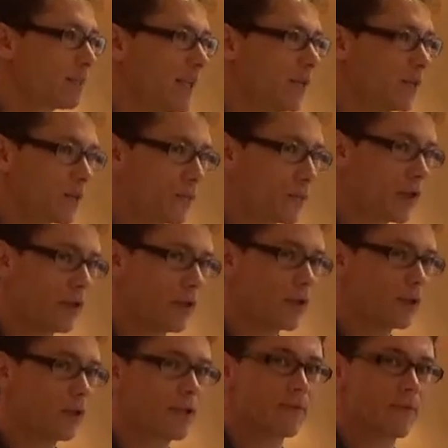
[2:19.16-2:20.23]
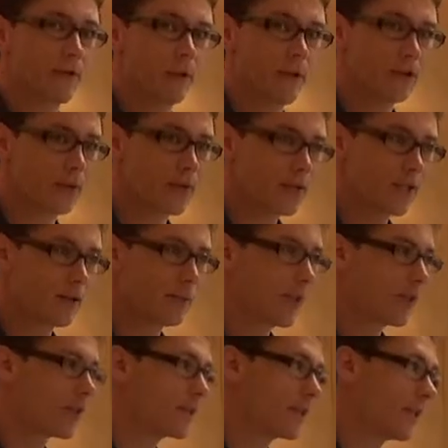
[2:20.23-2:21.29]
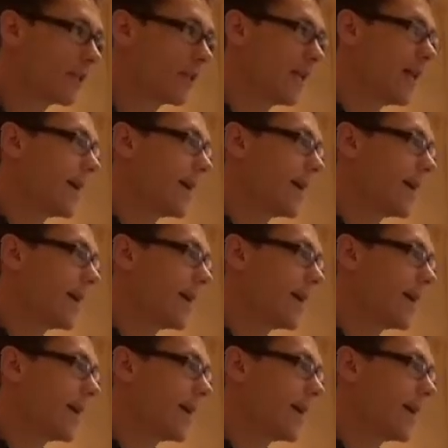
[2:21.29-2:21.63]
piece of regulation is very interesting because it